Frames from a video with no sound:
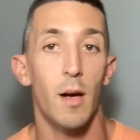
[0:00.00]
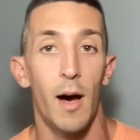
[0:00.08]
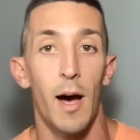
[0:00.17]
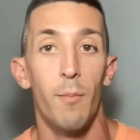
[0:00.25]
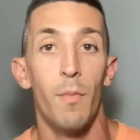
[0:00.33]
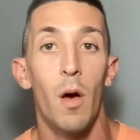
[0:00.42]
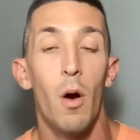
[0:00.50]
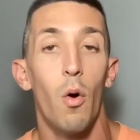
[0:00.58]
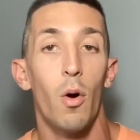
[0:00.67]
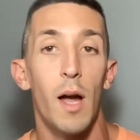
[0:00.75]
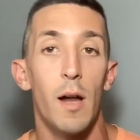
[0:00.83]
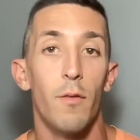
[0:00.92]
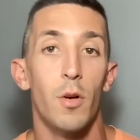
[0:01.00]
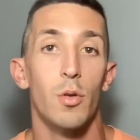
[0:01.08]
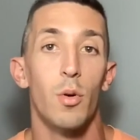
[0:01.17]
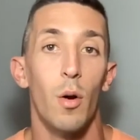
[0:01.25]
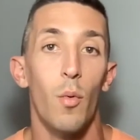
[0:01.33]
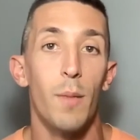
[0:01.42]
com or head over
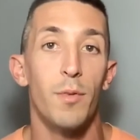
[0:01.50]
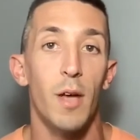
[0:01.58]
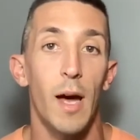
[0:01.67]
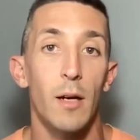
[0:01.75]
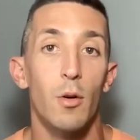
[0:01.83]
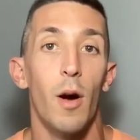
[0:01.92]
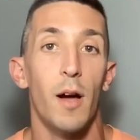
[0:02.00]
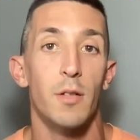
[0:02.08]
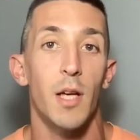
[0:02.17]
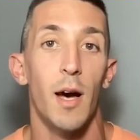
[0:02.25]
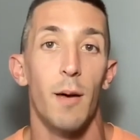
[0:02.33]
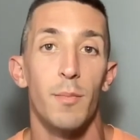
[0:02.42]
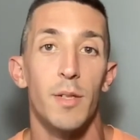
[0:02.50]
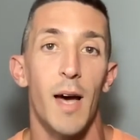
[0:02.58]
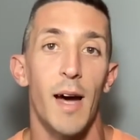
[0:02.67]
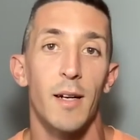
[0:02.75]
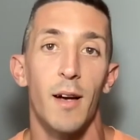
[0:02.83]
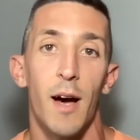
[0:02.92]
to our website, crosscomm
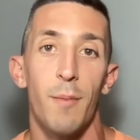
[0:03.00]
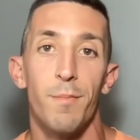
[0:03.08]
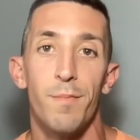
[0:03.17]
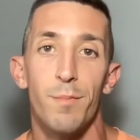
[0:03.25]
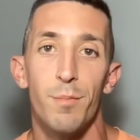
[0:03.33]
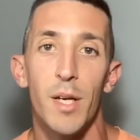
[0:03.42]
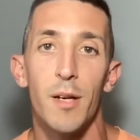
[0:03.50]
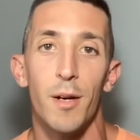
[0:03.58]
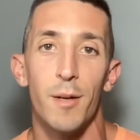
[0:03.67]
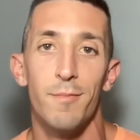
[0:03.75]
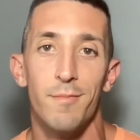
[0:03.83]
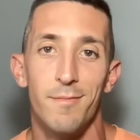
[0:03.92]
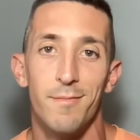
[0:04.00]
dot com. Be good.